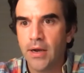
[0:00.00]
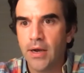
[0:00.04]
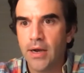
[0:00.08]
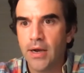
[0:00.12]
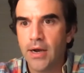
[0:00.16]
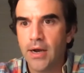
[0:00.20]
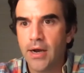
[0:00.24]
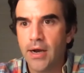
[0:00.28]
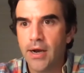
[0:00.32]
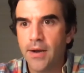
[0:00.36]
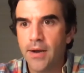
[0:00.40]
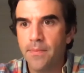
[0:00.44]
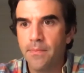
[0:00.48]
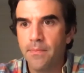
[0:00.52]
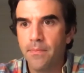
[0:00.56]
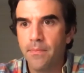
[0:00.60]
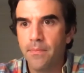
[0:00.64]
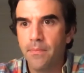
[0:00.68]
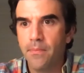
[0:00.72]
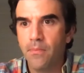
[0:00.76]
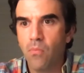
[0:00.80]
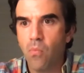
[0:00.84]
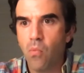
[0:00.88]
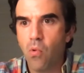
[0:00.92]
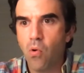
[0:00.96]
um,
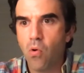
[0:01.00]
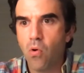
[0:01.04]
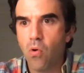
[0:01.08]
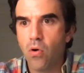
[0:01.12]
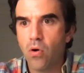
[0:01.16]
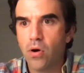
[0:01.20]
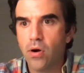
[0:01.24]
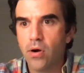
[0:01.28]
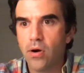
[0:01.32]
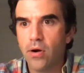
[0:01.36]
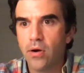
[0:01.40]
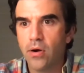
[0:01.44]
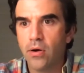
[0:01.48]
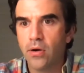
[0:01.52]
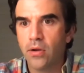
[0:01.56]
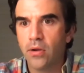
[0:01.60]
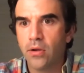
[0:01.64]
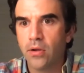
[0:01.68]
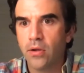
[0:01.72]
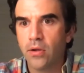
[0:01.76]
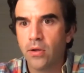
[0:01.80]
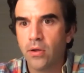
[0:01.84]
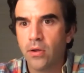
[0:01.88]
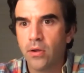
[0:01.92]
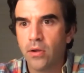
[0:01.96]
more
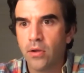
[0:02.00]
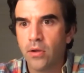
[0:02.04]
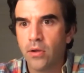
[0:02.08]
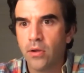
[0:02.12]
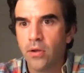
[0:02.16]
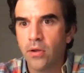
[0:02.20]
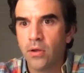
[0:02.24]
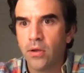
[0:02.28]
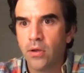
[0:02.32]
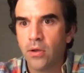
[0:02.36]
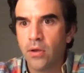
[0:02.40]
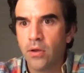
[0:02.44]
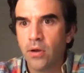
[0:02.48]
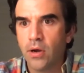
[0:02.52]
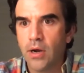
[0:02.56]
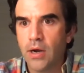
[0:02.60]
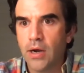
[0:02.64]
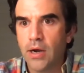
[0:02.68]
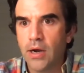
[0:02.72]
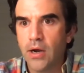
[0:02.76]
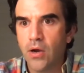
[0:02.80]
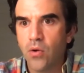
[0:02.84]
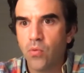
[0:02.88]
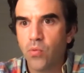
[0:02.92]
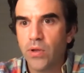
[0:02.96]

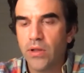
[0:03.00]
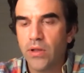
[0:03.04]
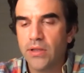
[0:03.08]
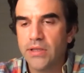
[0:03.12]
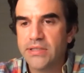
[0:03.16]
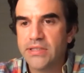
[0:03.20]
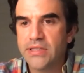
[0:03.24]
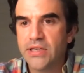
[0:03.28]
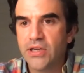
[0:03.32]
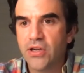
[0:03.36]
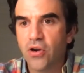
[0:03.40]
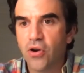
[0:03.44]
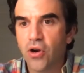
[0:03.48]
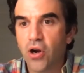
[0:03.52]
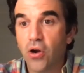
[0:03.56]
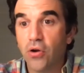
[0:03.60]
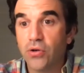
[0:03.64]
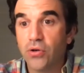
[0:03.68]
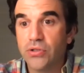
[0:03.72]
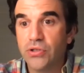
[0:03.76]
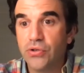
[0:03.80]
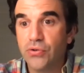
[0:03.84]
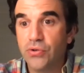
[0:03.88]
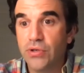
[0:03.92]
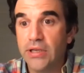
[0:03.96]
uh, realistic or
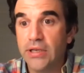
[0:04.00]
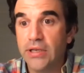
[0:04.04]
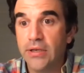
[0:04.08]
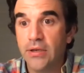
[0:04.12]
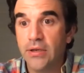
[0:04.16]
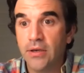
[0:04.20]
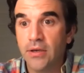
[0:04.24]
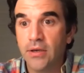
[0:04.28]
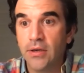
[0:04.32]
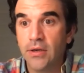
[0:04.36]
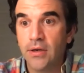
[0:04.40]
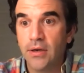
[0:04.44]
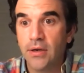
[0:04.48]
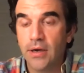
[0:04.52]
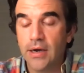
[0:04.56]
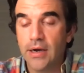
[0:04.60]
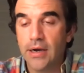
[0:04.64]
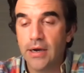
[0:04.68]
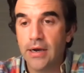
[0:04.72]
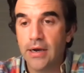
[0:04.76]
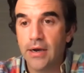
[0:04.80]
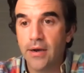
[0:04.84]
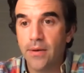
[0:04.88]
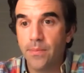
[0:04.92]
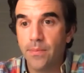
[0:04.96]
cartoony
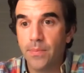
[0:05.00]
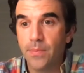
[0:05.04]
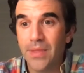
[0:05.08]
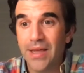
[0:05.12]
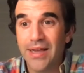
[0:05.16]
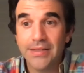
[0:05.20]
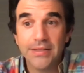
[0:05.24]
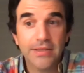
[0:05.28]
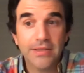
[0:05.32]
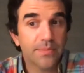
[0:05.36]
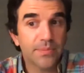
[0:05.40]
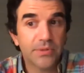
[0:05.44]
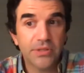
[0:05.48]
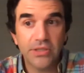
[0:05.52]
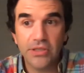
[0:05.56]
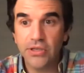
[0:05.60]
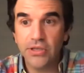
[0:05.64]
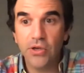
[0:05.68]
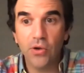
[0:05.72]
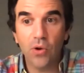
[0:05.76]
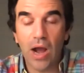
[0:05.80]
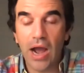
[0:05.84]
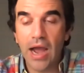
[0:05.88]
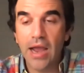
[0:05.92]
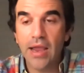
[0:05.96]
um, that's up to
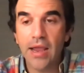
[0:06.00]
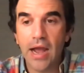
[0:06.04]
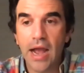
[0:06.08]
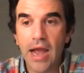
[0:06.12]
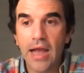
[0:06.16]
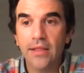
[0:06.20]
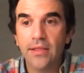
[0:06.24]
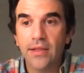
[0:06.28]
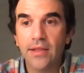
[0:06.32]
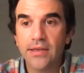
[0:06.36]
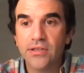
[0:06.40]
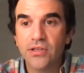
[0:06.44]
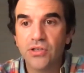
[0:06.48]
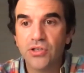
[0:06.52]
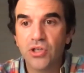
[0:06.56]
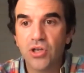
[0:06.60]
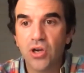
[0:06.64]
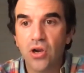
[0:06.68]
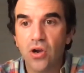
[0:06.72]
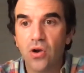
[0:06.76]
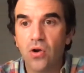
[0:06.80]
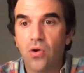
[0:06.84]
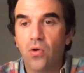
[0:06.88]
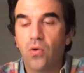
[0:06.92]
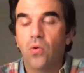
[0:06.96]
you i i like to
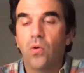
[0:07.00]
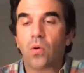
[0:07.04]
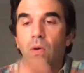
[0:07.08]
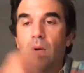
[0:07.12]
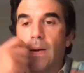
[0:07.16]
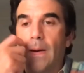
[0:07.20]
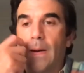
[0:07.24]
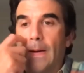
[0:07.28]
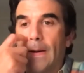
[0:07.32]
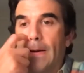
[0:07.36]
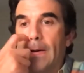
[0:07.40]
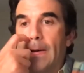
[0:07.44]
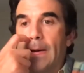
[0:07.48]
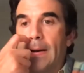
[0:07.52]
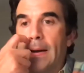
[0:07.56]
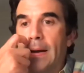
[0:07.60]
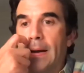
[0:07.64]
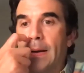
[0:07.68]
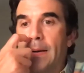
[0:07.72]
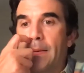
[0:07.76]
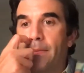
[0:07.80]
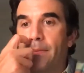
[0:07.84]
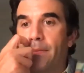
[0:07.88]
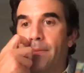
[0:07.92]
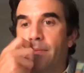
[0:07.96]
show
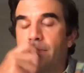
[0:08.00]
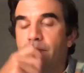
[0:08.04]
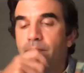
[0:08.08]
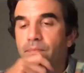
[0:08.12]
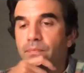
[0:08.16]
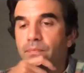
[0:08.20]
um,